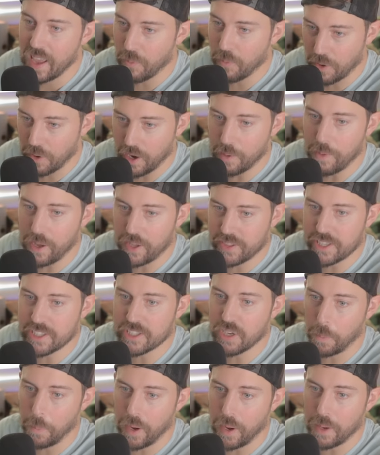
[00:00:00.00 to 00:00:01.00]
when I'm at the
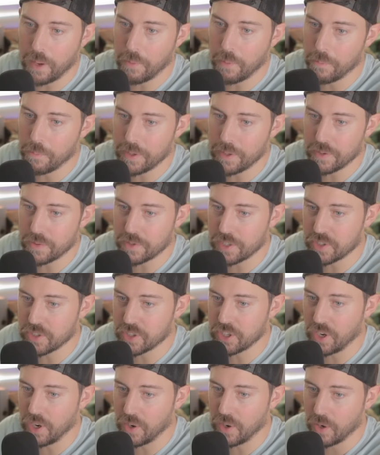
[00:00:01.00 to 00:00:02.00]
Japan Mobility
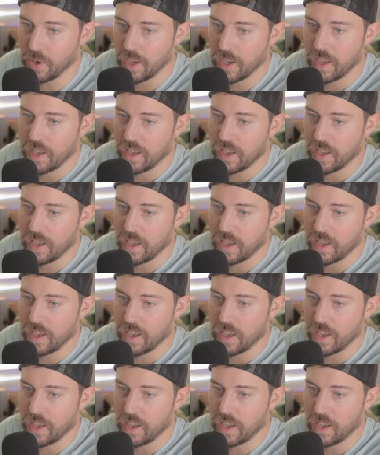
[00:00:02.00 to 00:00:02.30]
Show.